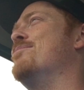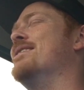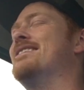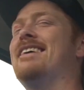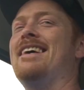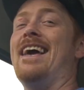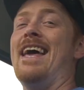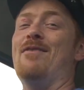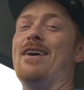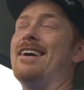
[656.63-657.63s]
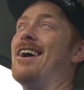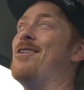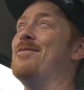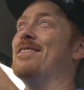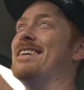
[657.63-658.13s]
But anyway,
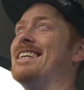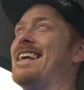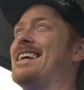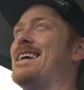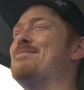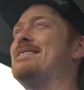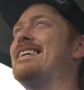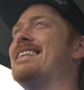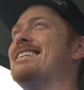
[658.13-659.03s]
hopefully it comes together,